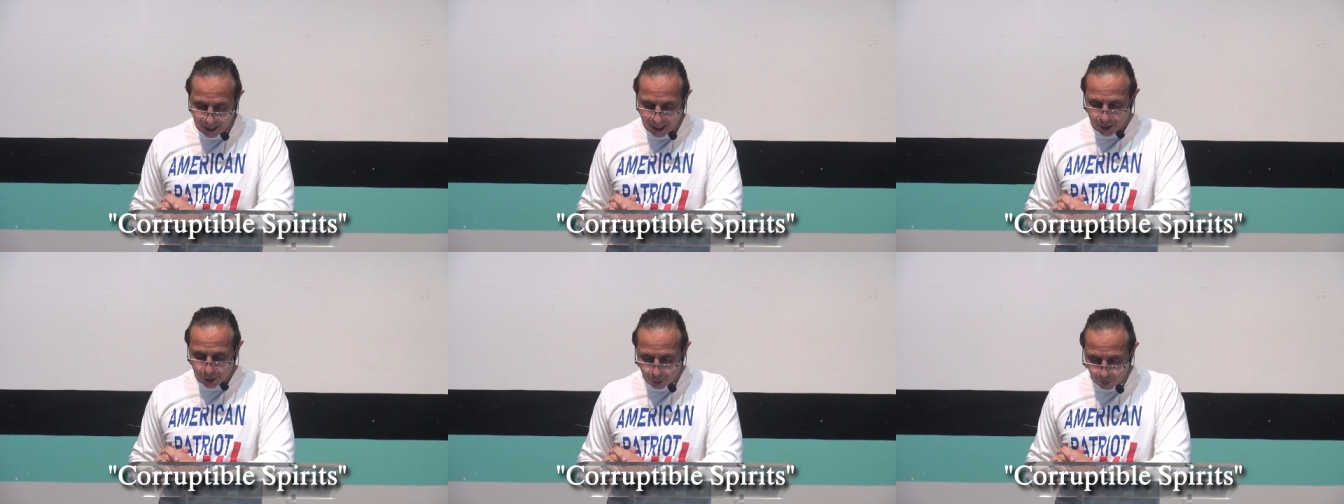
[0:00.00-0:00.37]

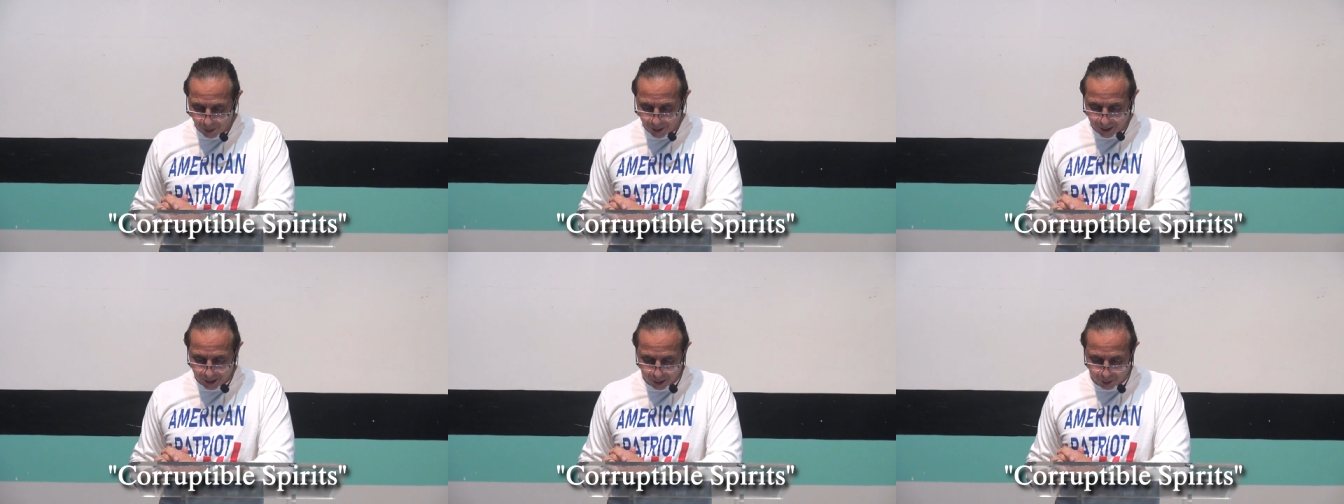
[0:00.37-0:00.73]

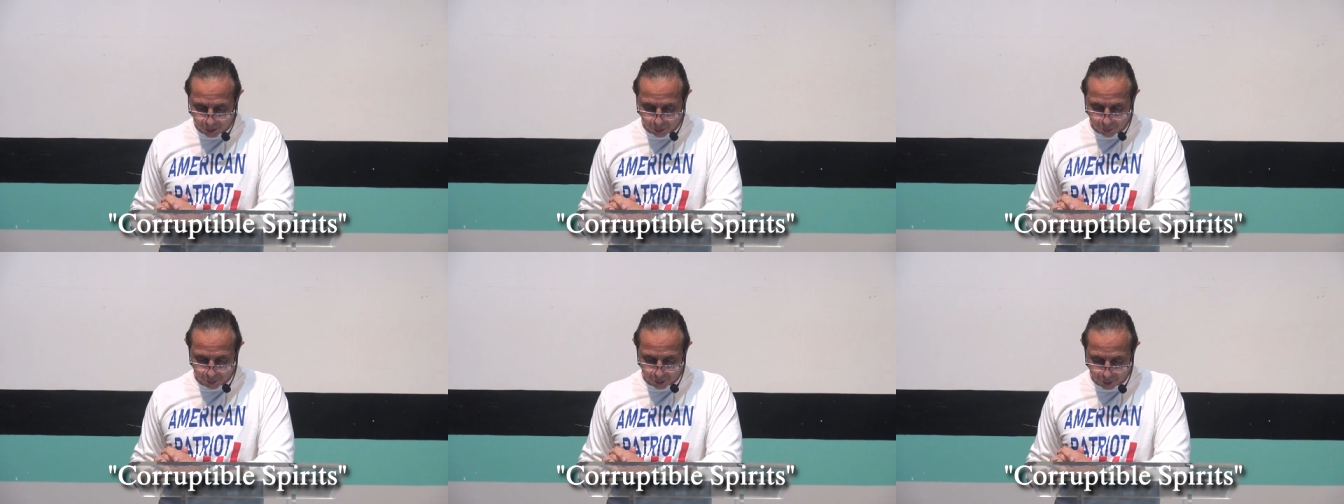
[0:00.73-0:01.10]
joint
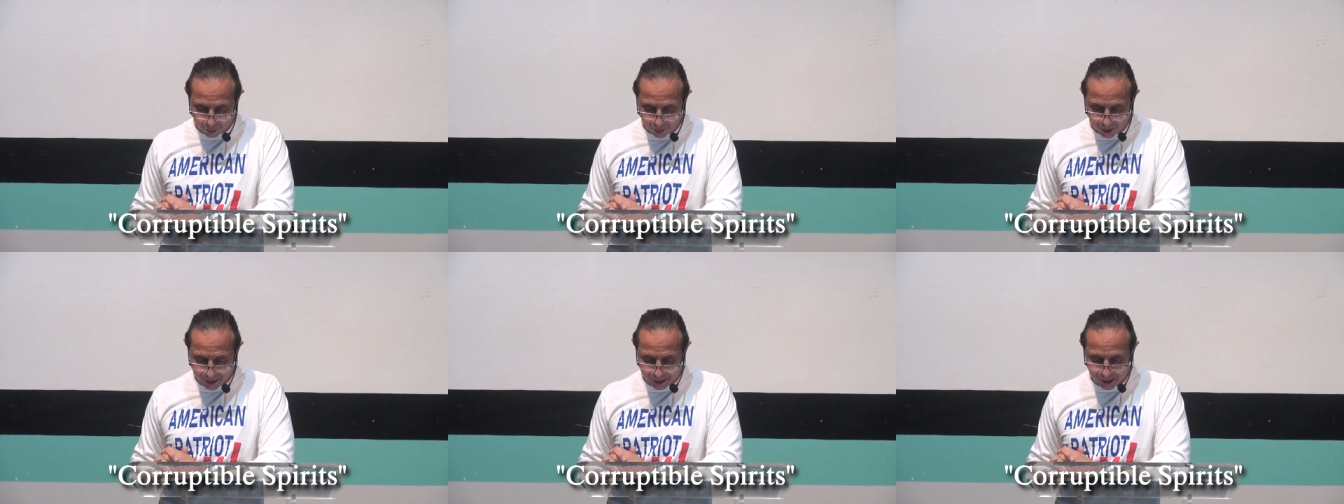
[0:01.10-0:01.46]
heirs with
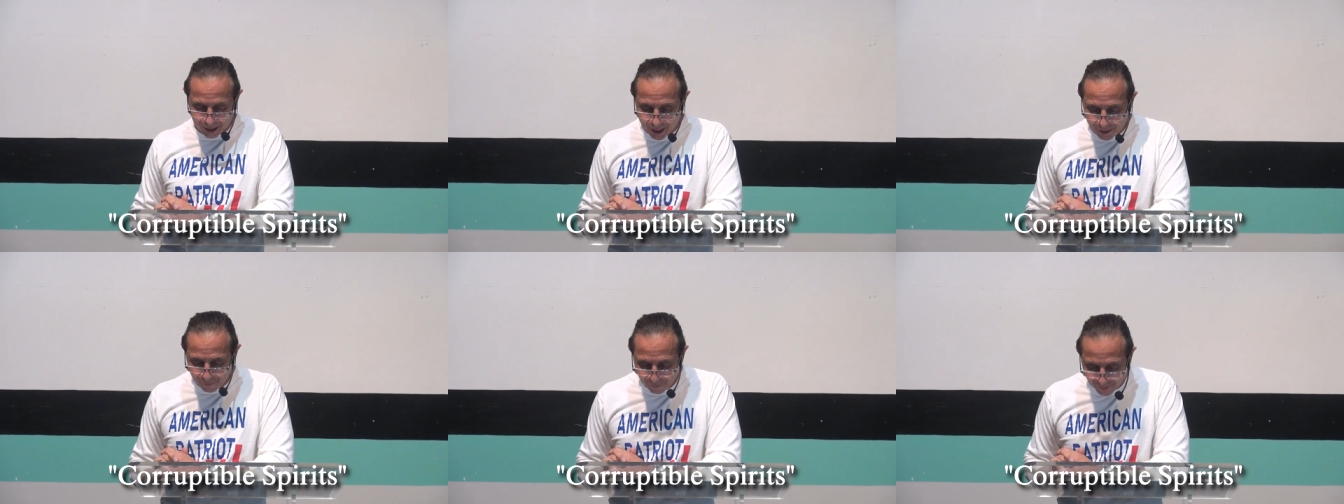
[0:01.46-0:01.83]
Christ,
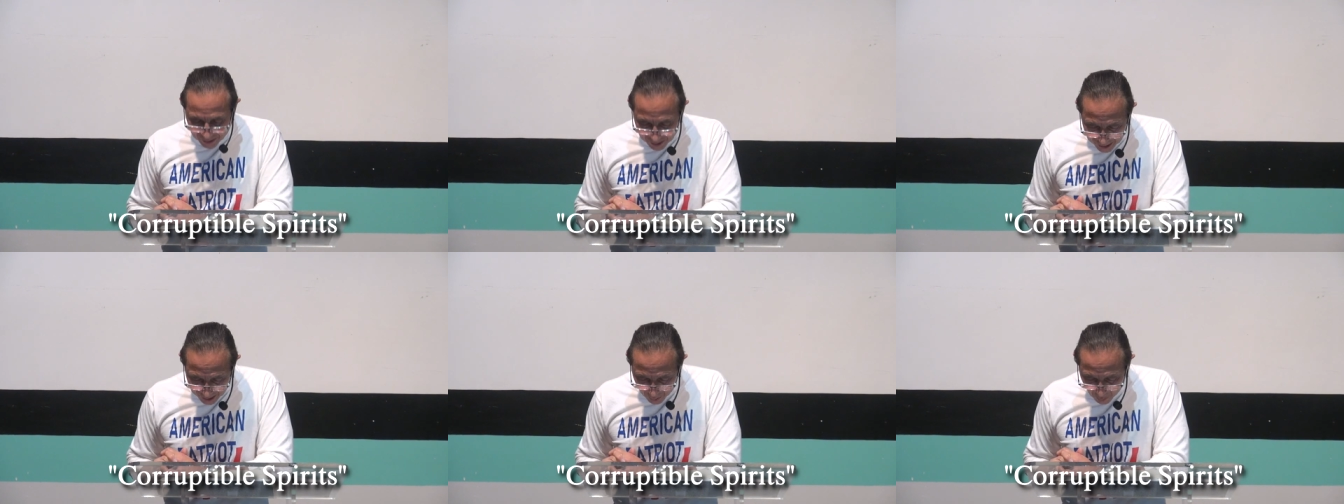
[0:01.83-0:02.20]
if
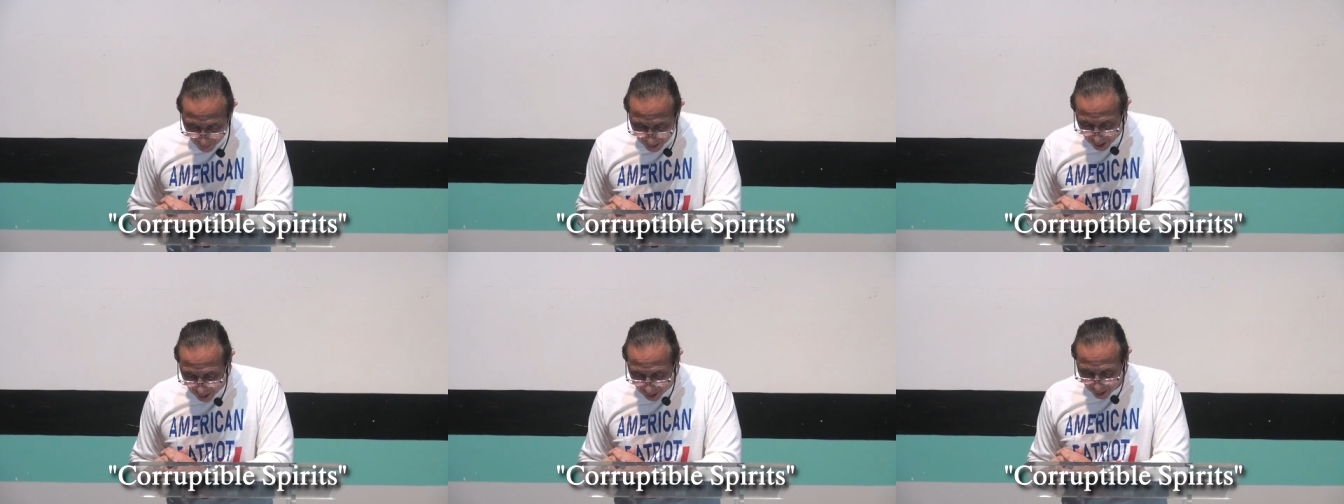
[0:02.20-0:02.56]
indeed
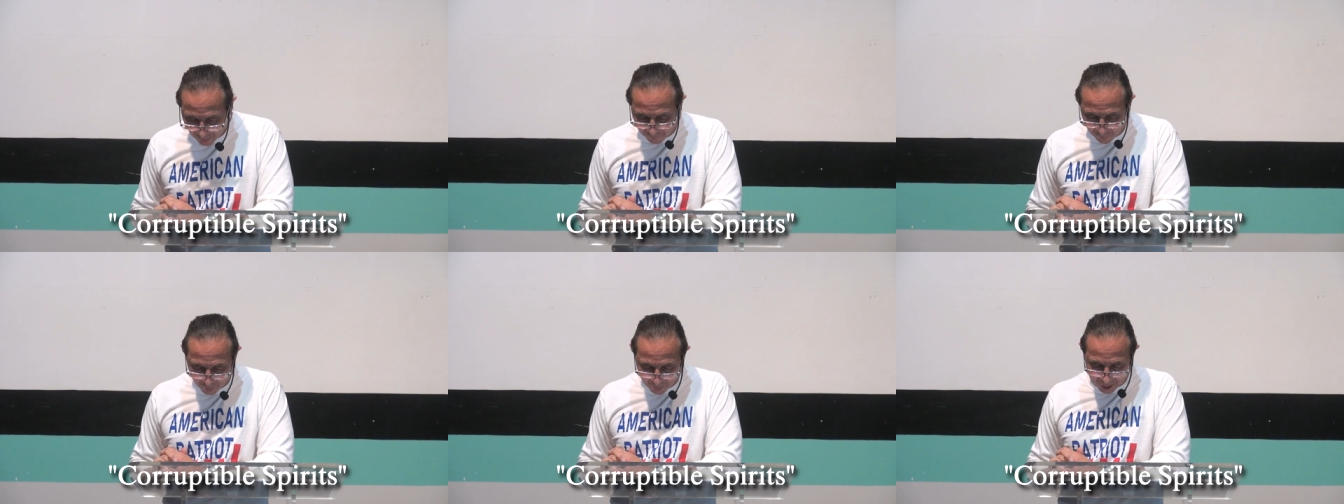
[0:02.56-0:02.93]
we
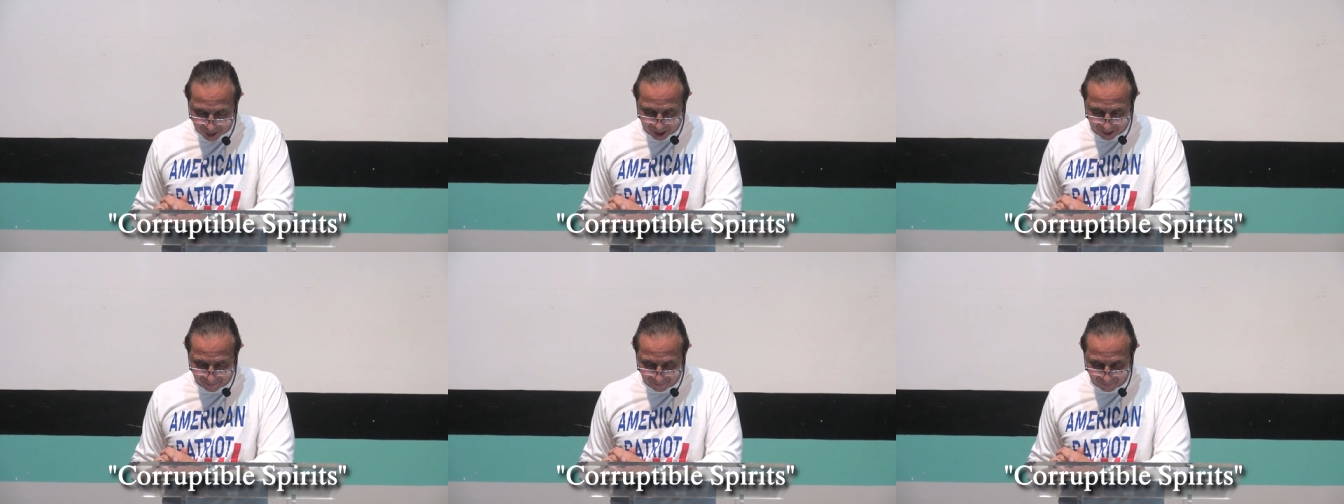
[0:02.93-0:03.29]
suffer with
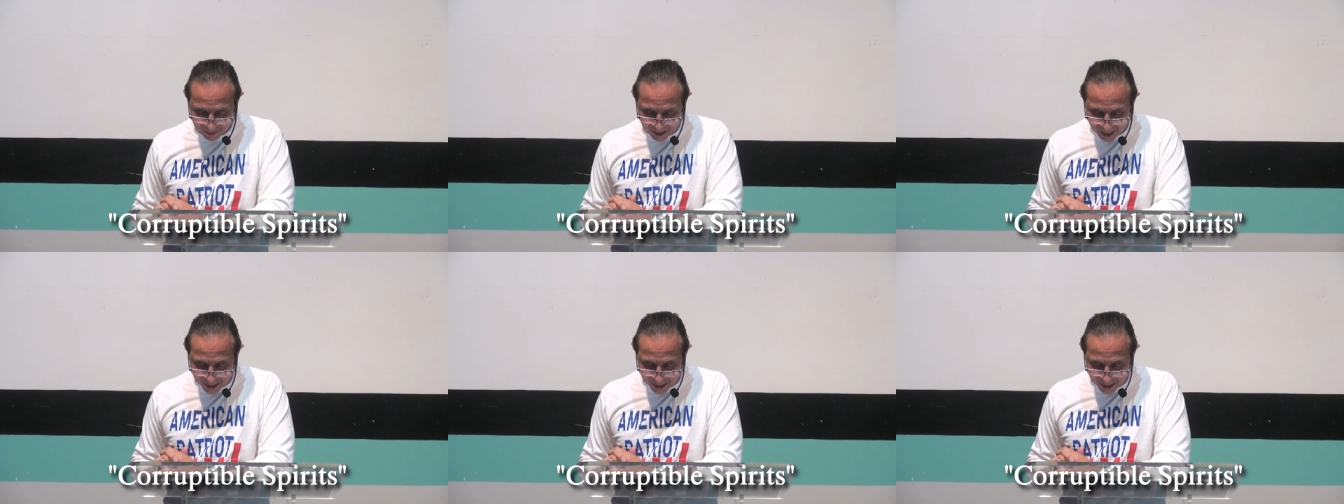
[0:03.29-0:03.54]
him,